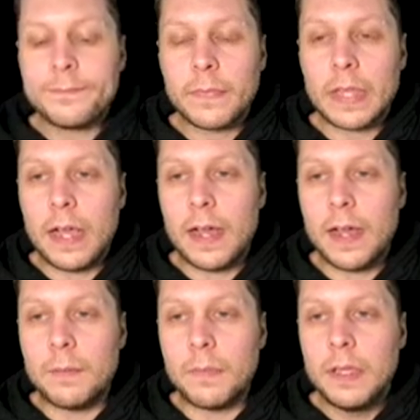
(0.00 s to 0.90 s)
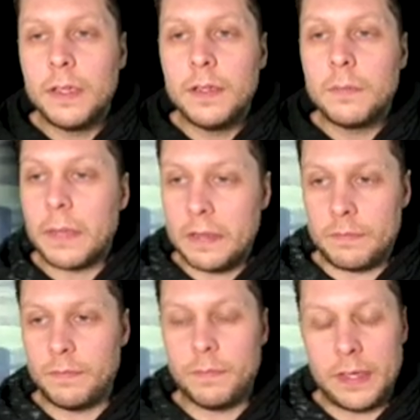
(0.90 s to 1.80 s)
My
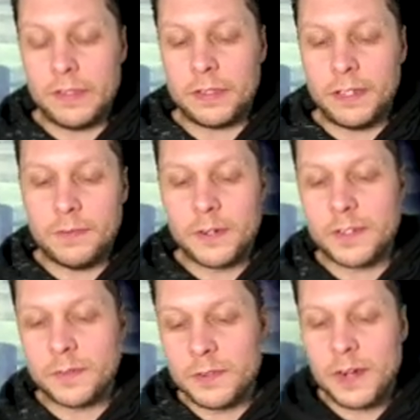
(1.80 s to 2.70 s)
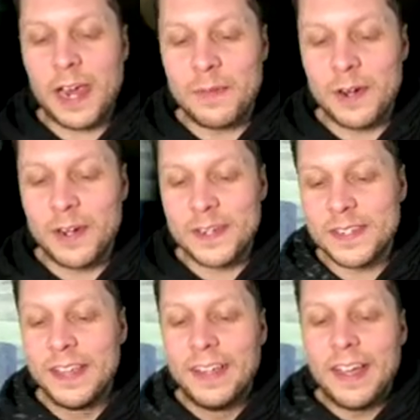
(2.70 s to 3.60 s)
basically first subscribers,
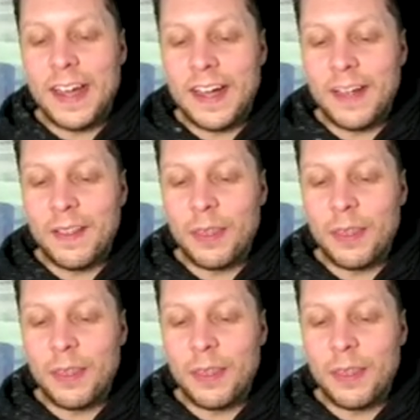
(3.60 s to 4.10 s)
the